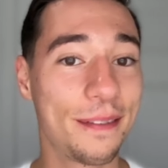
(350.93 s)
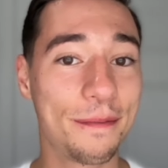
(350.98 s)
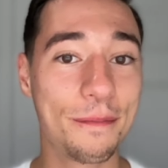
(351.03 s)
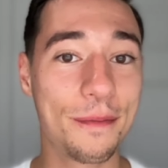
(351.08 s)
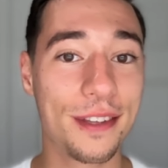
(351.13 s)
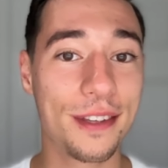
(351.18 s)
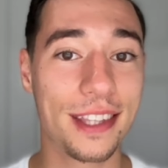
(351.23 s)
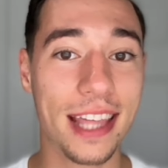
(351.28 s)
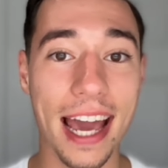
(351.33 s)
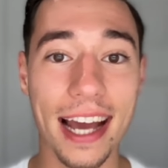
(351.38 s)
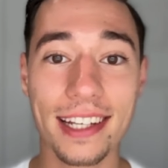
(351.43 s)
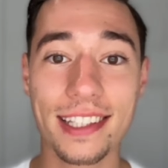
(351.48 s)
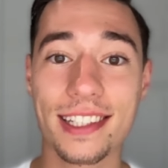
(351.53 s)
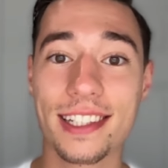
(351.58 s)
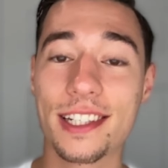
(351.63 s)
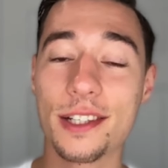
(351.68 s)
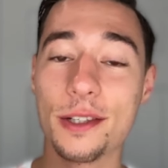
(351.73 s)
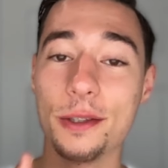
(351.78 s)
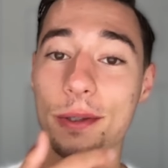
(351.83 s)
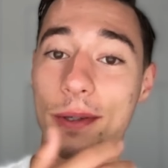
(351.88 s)
thanks
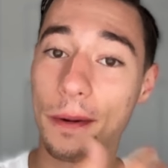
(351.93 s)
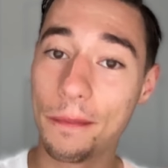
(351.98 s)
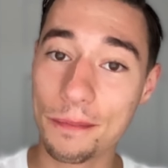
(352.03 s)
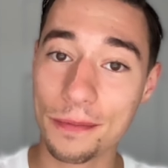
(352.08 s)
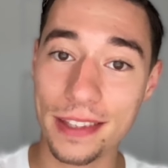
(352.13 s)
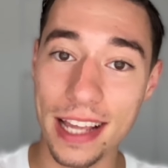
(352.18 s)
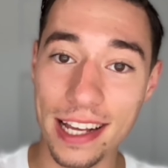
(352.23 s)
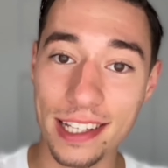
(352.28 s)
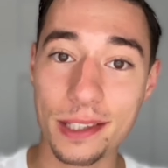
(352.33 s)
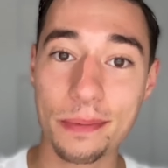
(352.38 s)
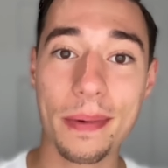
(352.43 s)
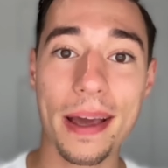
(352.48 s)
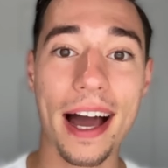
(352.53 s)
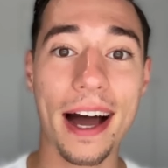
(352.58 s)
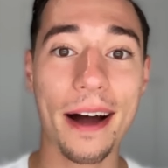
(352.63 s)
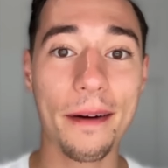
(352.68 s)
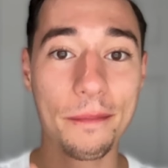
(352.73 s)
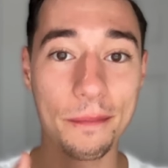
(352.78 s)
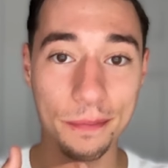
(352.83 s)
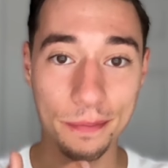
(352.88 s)
to
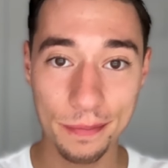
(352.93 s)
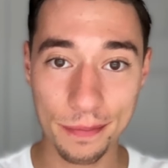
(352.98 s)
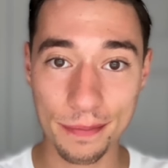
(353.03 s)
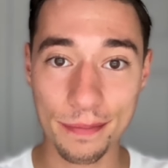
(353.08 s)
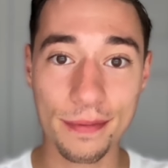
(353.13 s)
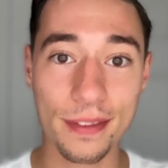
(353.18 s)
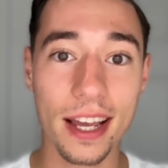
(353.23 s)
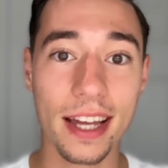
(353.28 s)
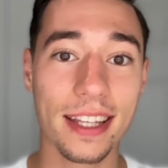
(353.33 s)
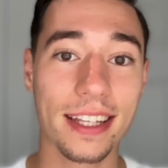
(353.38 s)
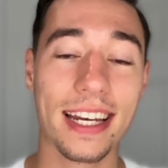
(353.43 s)
Despia, the